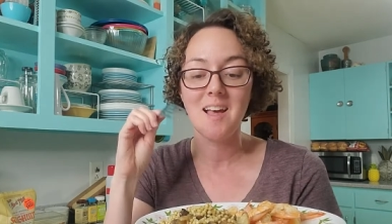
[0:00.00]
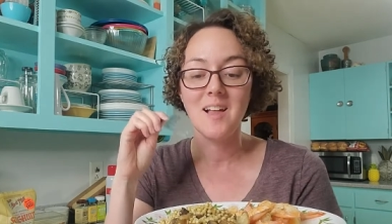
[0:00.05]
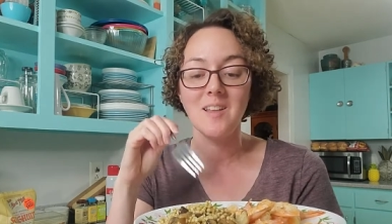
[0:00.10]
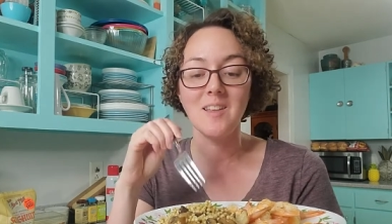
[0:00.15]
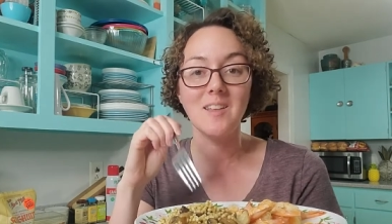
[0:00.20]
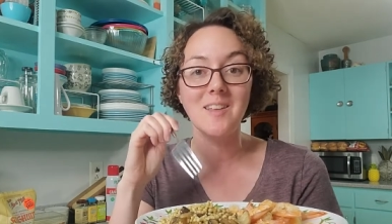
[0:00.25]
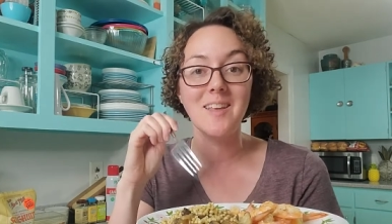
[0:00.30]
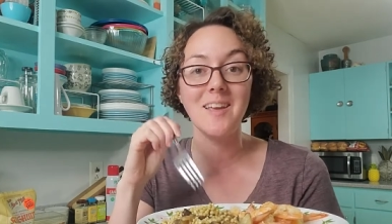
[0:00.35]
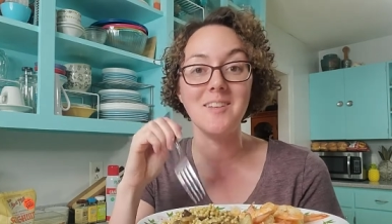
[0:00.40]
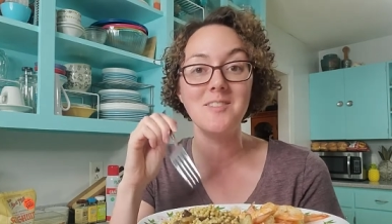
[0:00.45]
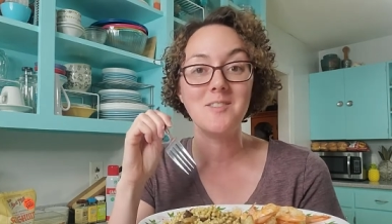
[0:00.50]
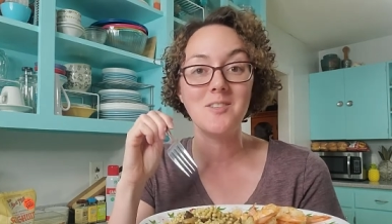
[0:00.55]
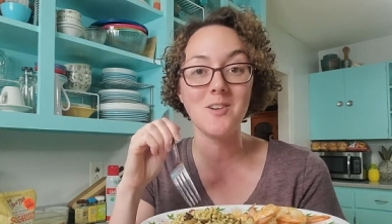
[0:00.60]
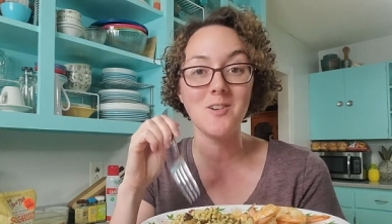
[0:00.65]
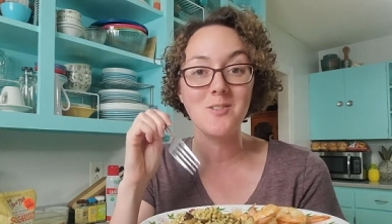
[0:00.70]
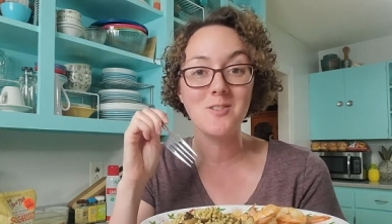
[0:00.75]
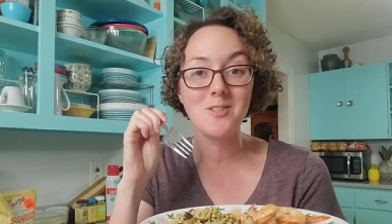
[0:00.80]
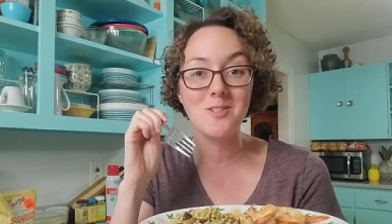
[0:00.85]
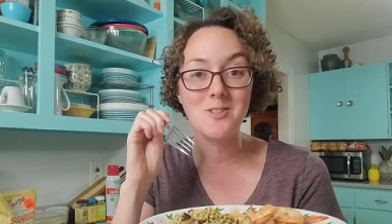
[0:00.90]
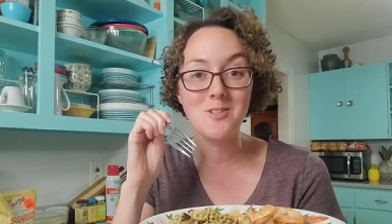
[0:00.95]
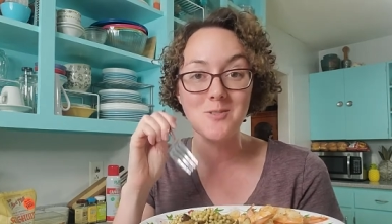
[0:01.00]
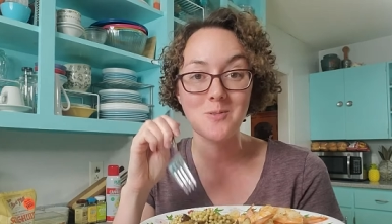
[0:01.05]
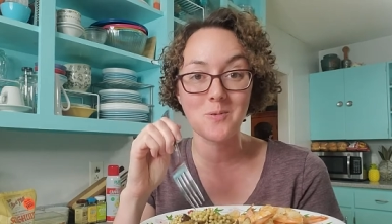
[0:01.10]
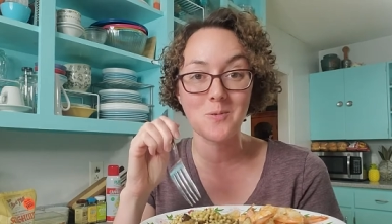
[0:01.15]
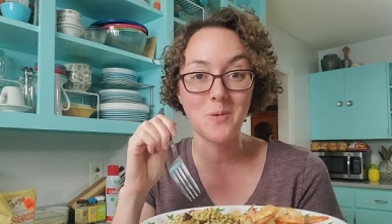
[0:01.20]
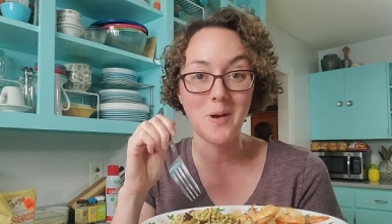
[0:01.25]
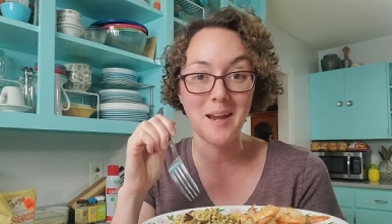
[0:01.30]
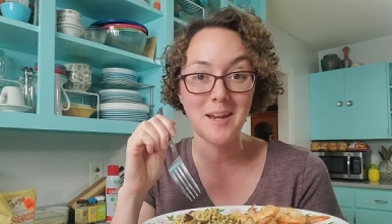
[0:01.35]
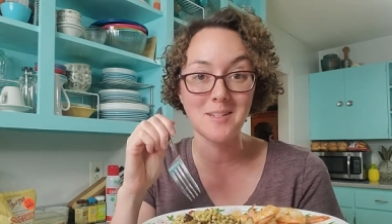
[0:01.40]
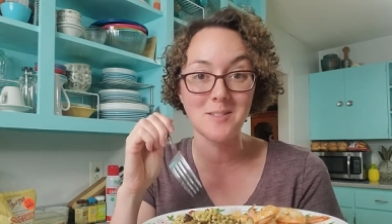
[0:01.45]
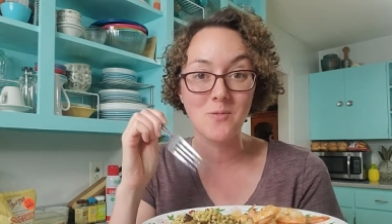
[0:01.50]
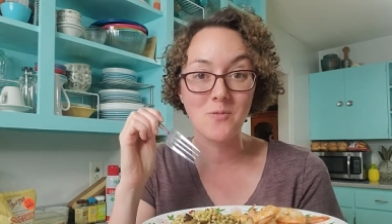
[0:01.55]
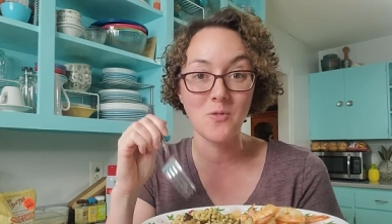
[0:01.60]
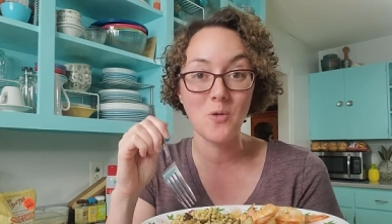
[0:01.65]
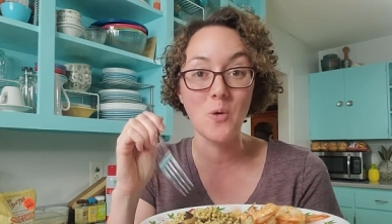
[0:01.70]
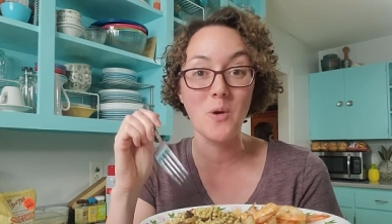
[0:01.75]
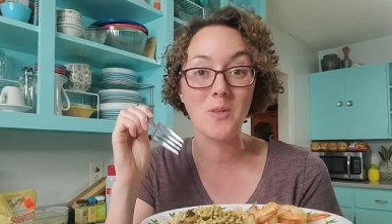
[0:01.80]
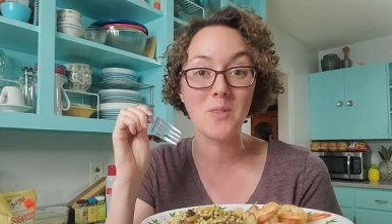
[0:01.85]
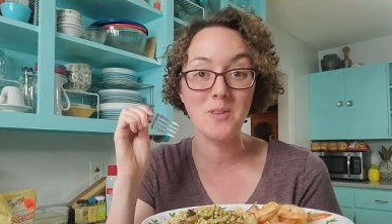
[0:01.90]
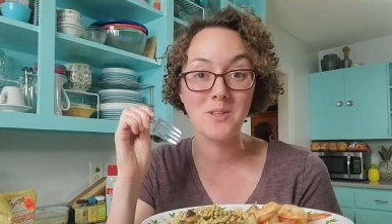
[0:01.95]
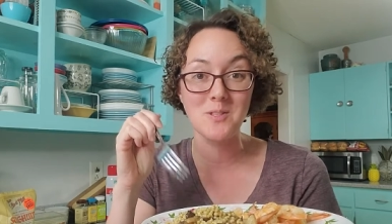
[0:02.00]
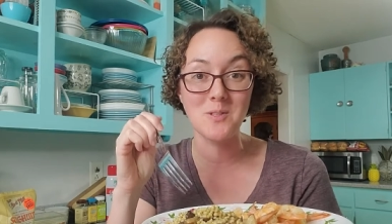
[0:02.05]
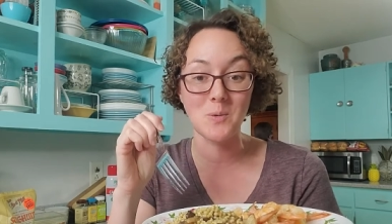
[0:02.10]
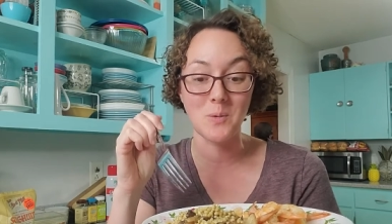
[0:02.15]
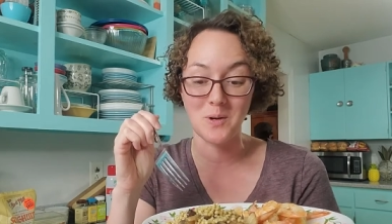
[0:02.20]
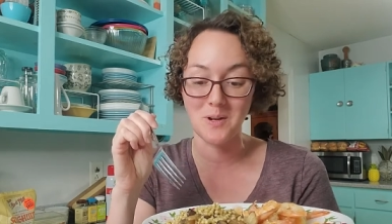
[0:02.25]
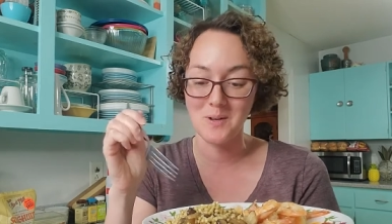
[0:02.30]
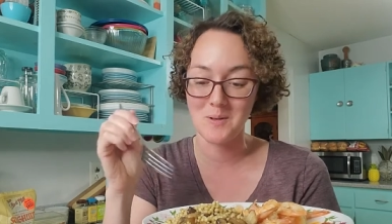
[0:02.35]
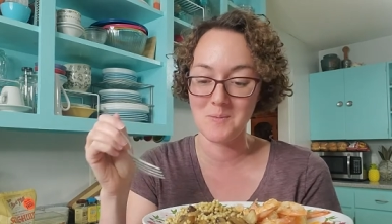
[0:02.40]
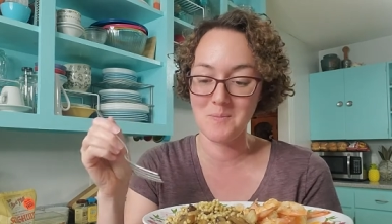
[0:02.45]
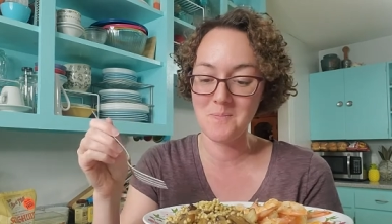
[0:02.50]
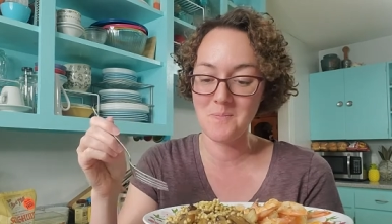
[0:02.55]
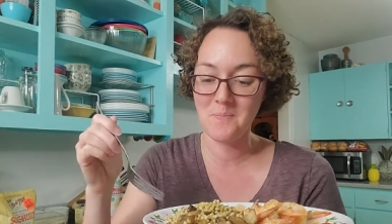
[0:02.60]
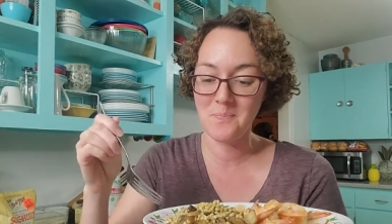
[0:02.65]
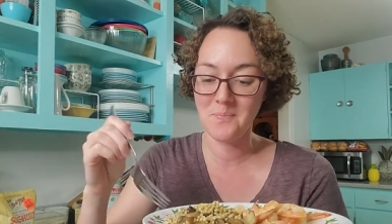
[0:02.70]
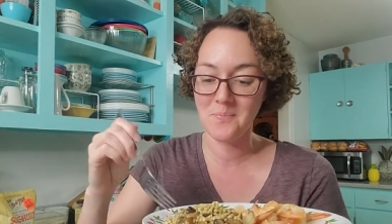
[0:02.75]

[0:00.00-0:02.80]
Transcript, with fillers: Let's go straight for the sorghum.